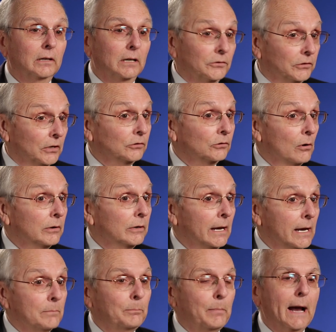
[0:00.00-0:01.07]
Is this going to
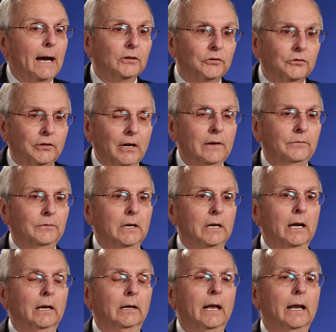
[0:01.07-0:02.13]
impact
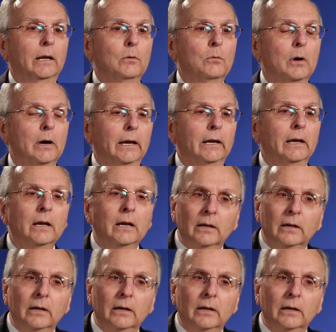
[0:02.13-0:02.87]
safety in any way?